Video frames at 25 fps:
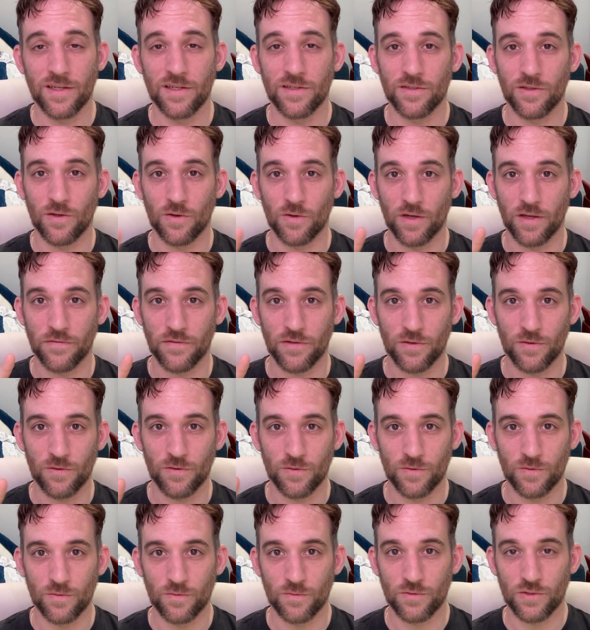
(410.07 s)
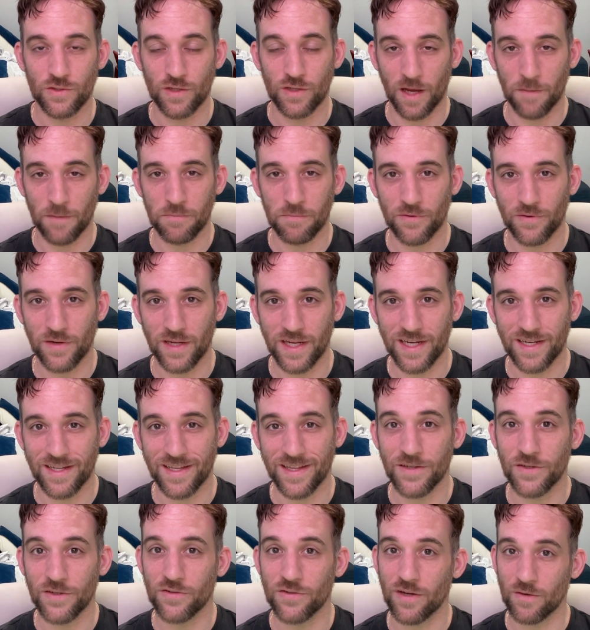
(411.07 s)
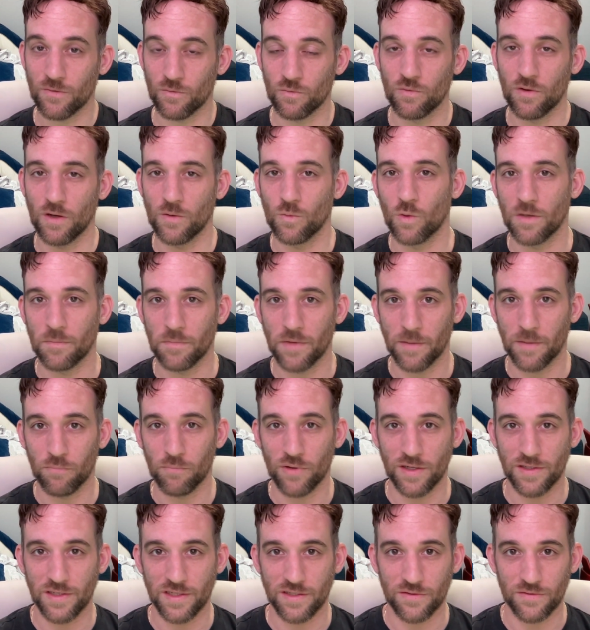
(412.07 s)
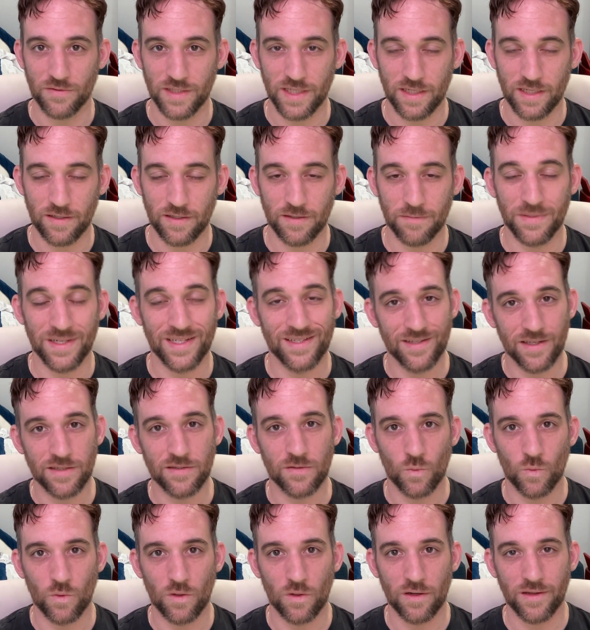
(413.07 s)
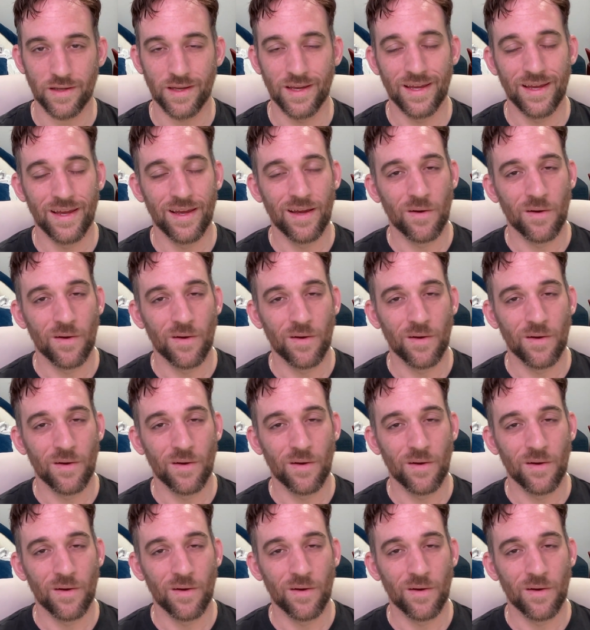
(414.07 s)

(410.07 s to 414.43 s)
So if you upgrade and then you try to run one of my projects on GitHub and it doesn't work,